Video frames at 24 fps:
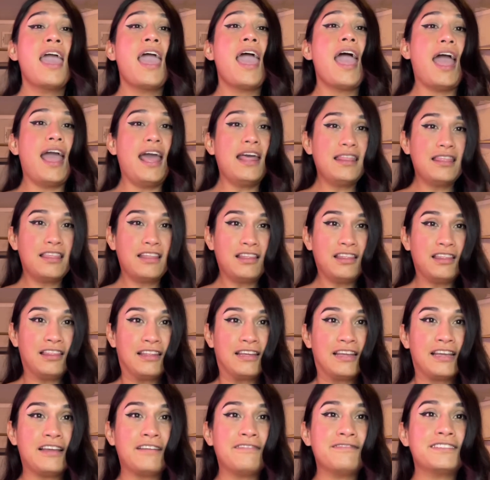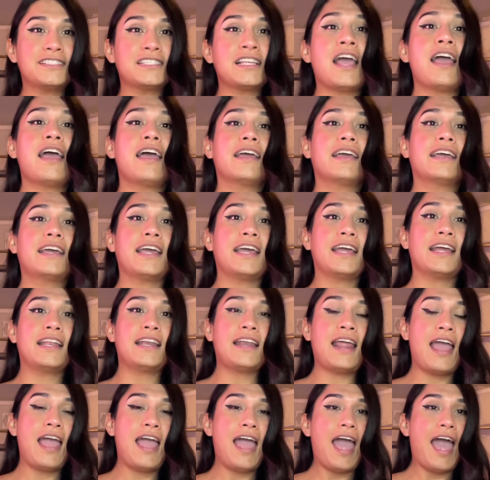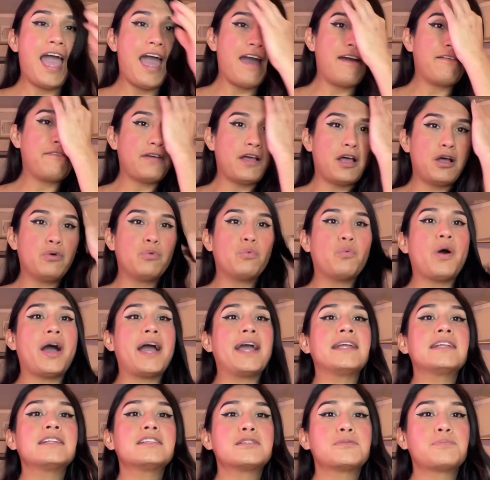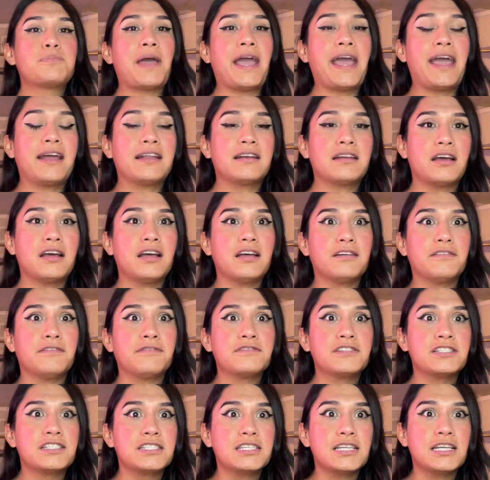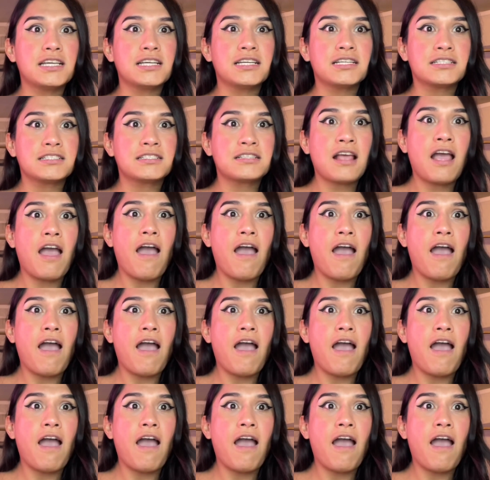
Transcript: And the leaves can have a wide span of 6